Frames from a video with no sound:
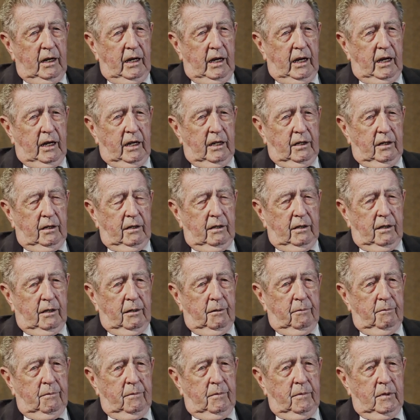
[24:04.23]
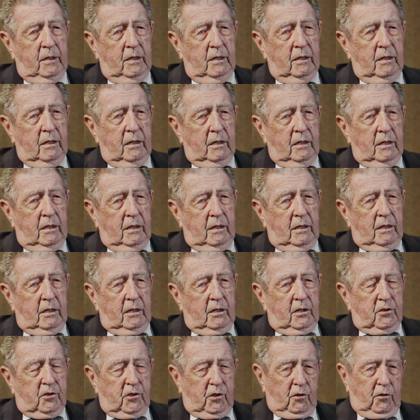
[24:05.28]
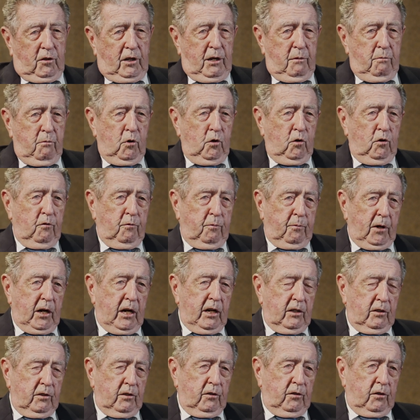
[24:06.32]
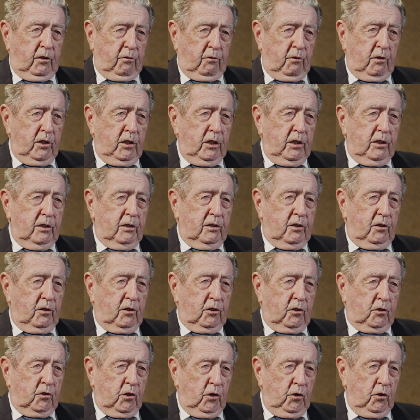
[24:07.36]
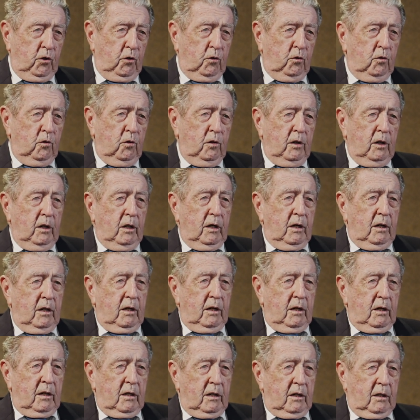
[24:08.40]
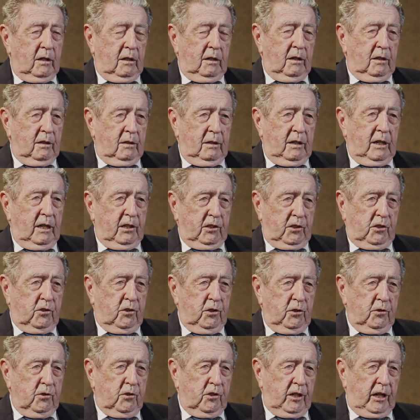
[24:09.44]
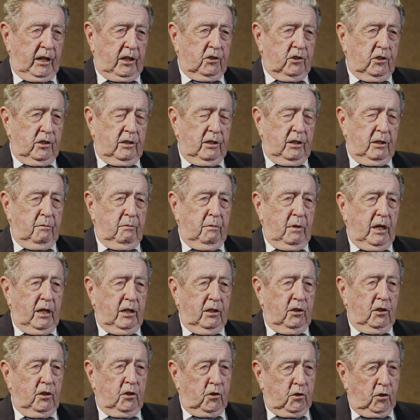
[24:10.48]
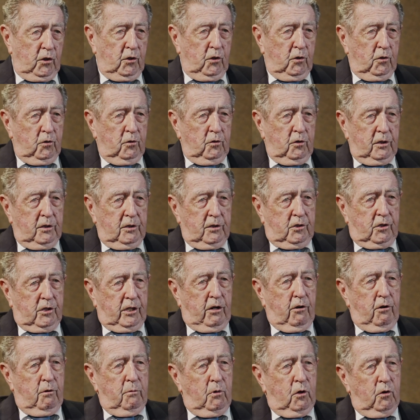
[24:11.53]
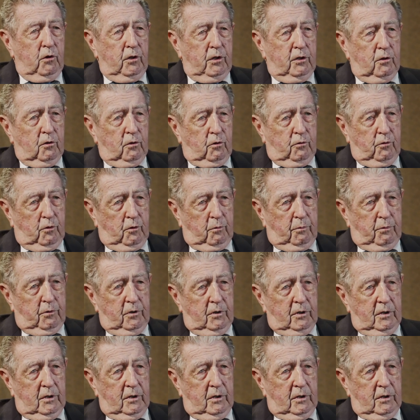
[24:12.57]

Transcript: And um, so they moved part of the three to the two, uh, S2 section, and made the two the ceremonial group